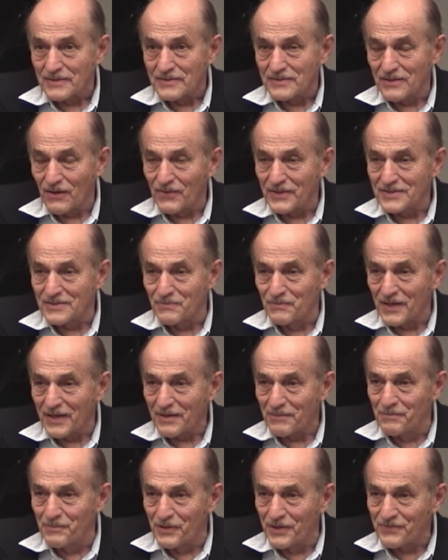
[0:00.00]
So it's
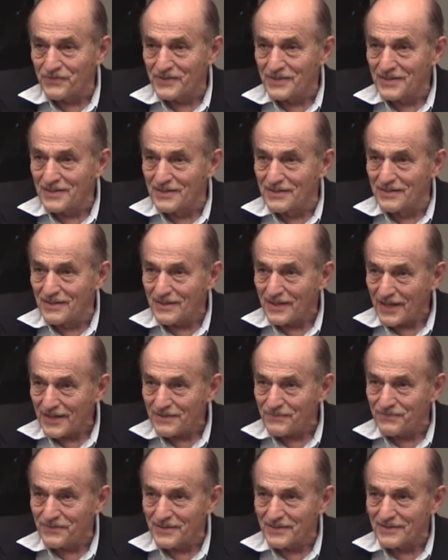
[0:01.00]
a perfectly
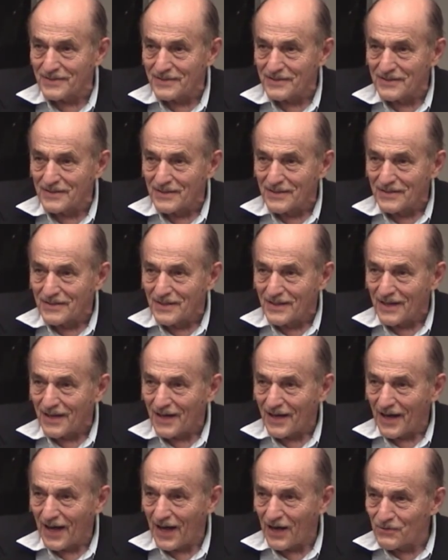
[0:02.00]
delightful
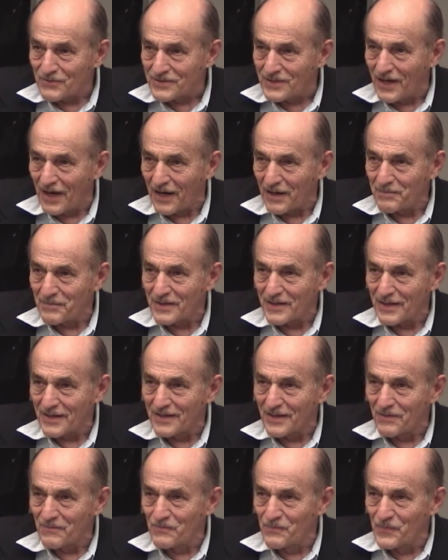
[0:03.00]
outcome
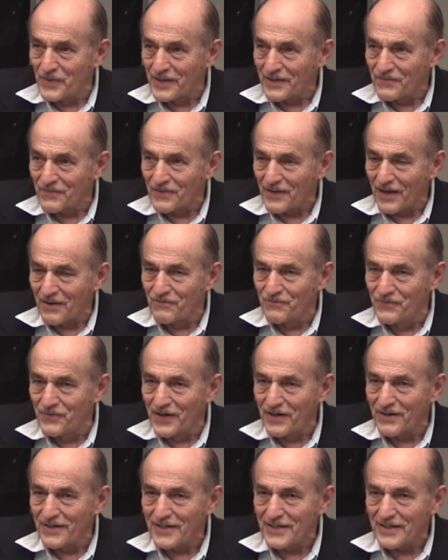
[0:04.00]
and a, a
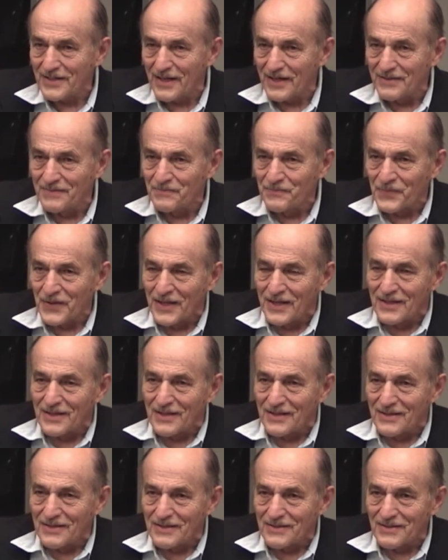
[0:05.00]
very
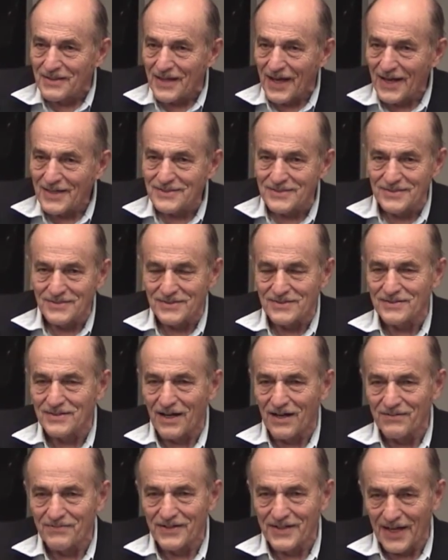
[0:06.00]
essence
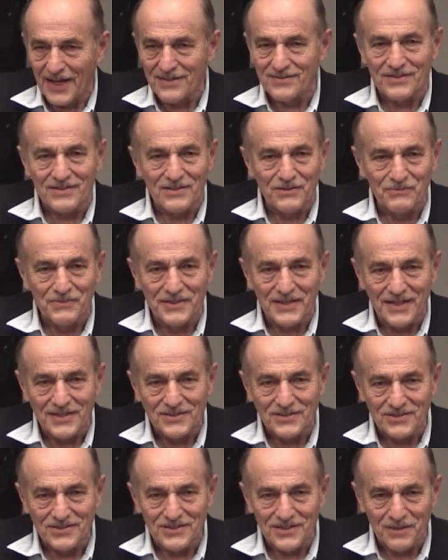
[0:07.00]
of an ethical
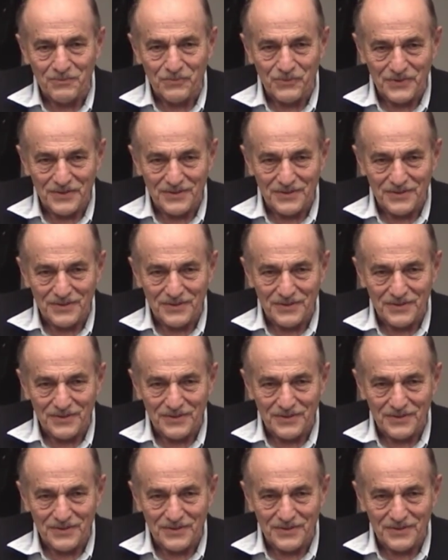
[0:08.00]
relationship